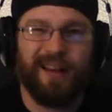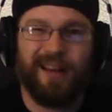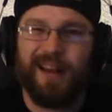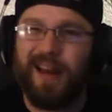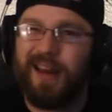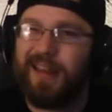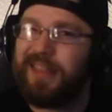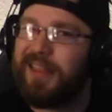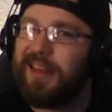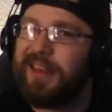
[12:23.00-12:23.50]

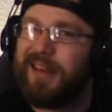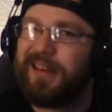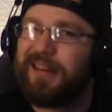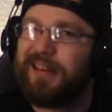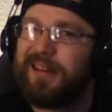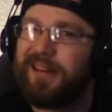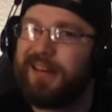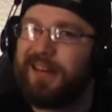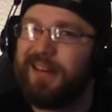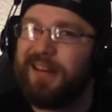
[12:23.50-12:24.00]
I
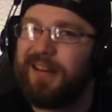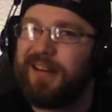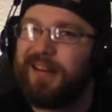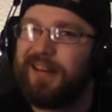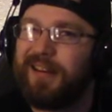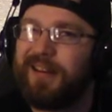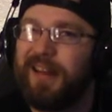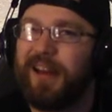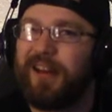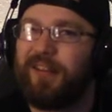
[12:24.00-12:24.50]
think,
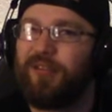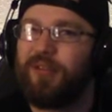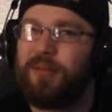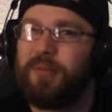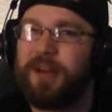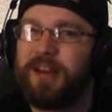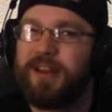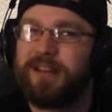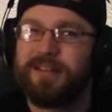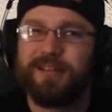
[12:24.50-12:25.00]
like, for
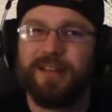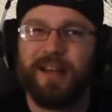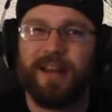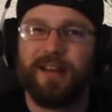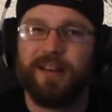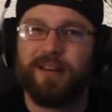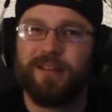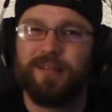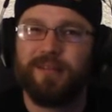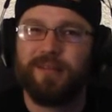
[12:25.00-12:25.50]
me, it's
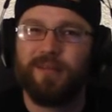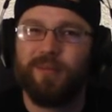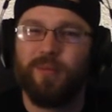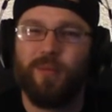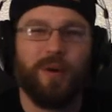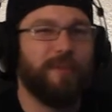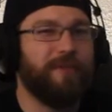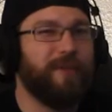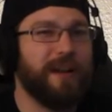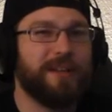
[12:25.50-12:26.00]
like,
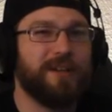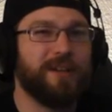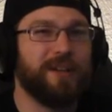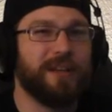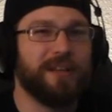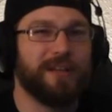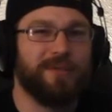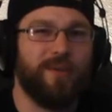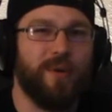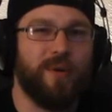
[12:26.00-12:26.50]
what if I took
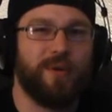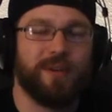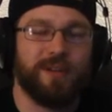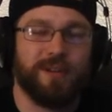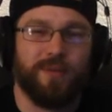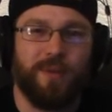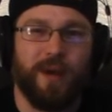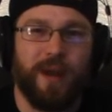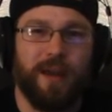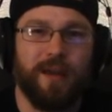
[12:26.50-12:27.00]
his focus
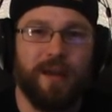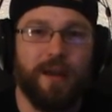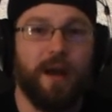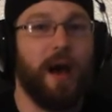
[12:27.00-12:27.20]
away?